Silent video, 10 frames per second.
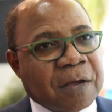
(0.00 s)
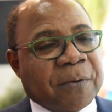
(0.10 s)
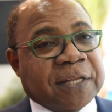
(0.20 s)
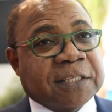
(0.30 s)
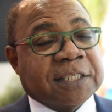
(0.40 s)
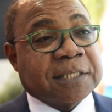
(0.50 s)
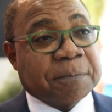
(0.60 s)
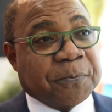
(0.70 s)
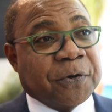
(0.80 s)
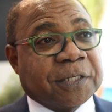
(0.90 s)
Well, this is
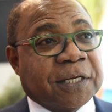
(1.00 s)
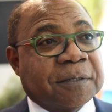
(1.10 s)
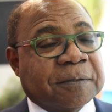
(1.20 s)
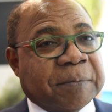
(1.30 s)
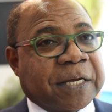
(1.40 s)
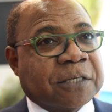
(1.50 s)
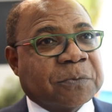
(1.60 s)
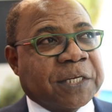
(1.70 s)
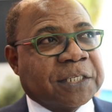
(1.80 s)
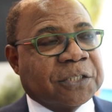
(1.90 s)
important because
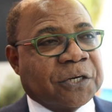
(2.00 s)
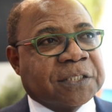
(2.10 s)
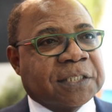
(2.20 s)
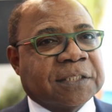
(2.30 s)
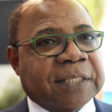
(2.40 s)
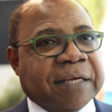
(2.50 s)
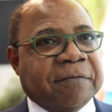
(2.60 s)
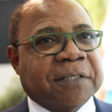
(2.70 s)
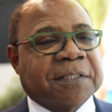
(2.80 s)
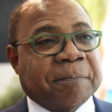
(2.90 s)
what it does is to give
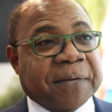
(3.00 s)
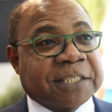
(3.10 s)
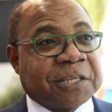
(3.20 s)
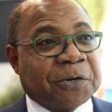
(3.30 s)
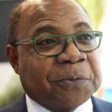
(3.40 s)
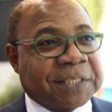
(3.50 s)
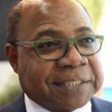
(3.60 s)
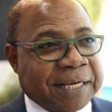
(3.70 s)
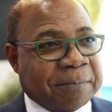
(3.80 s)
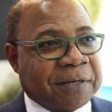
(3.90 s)
us a place around the
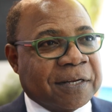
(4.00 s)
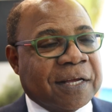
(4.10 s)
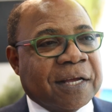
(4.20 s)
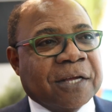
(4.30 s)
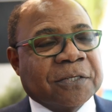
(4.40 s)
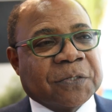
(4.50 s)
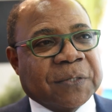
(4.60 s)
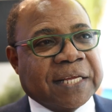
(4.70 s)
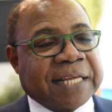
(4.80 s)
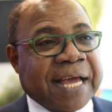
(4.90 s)
table so
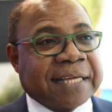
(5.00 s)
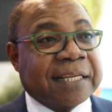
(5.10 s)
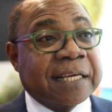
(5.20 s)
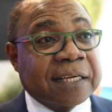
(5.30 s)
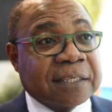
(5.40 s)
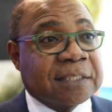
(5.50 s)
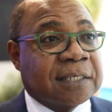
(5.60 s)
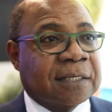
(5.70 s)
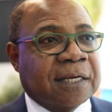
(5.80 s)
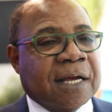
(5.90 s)
that the ideas,
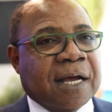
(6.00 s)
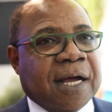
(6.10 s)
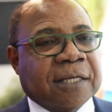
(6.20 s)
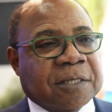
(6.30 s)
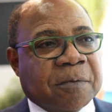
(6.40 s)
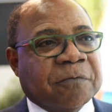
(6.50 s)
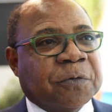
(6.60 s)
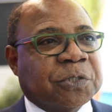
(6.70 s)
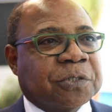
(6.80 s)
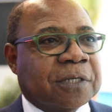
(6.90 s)
some of
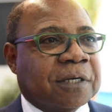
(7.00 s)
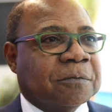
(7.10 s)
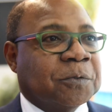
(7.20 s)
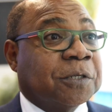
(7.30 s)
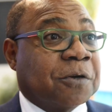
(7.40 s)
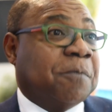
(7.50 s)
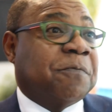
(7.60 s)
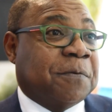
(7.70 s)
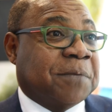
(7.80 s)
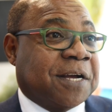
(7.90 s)
which would come
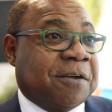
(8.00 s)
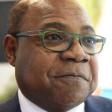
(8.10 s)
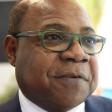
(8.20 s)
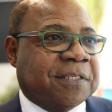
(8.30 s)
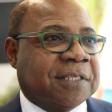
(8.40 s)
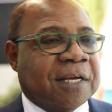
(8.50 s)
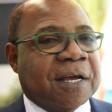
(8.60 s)
from the conference,